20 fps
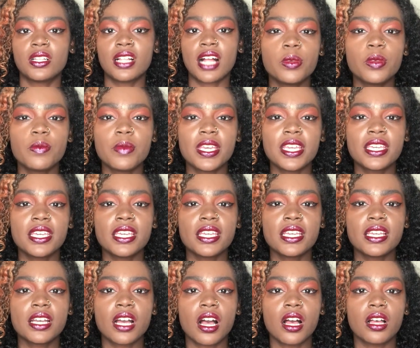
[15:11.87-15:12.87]
I'll be
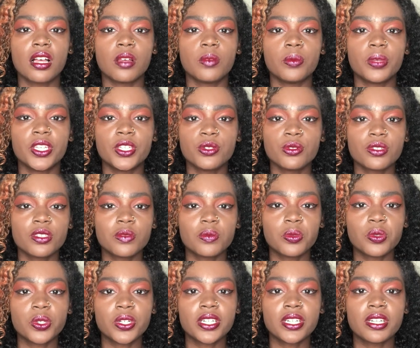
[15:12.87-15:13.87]
making a Pinterest
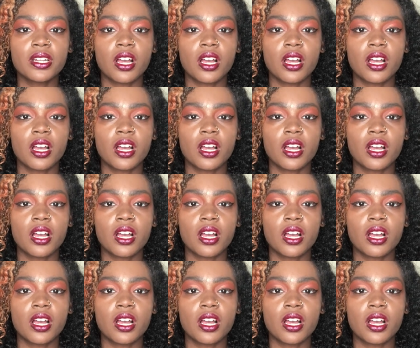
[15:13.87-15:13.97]
board